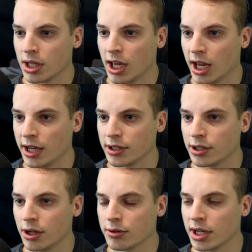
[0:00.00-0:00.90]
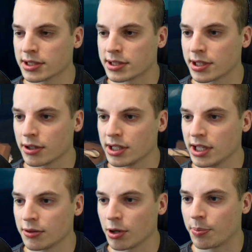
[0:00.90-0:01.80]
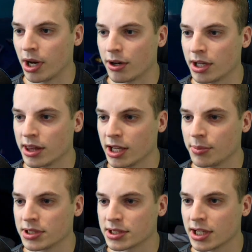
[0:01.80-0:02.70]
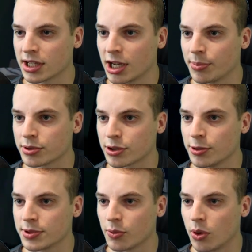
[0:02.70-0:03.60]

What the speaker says: And you don't necessarily need to repair anything, but just get a couple scoops of